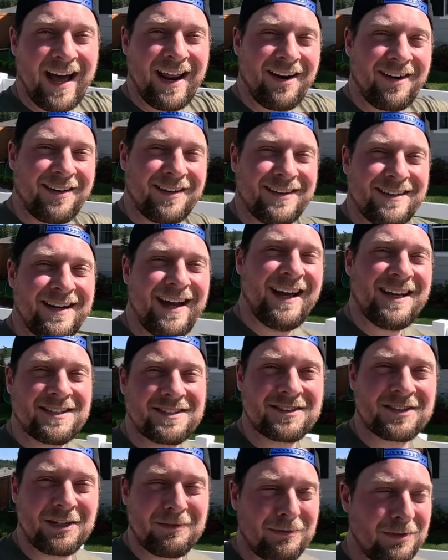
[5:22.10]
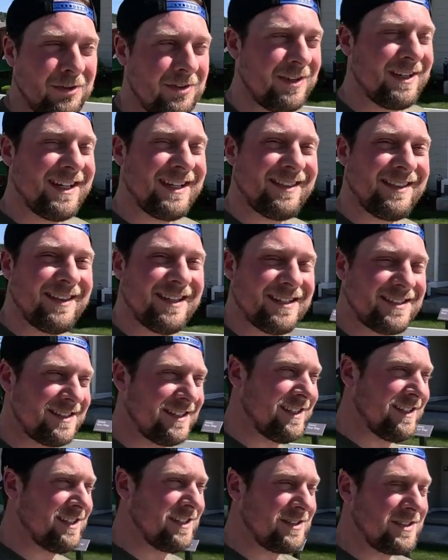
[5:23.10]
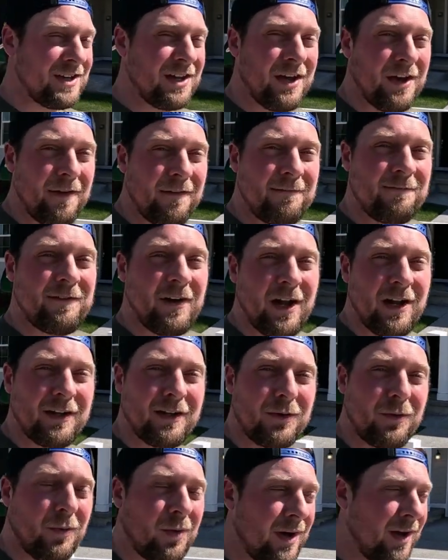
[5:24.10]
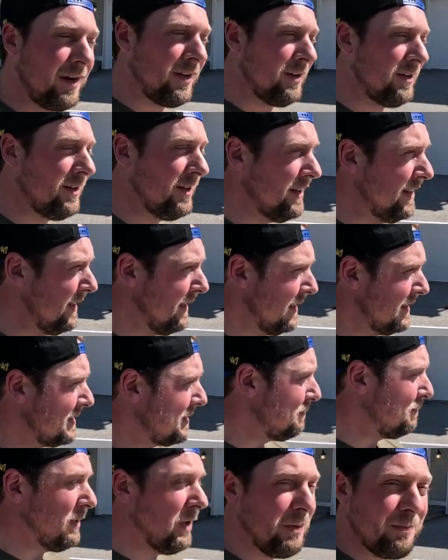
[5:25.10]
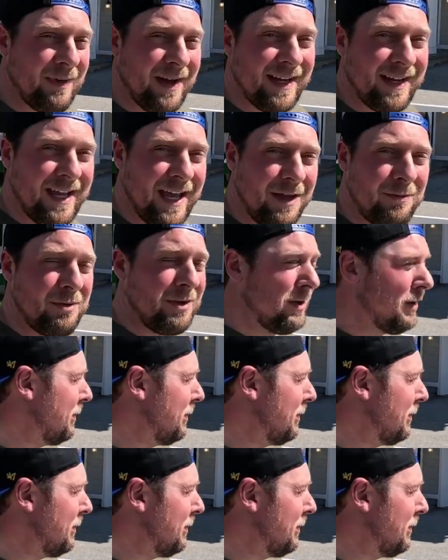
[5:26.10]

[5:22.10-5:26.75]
sitting at about 115% of the national average of housing. In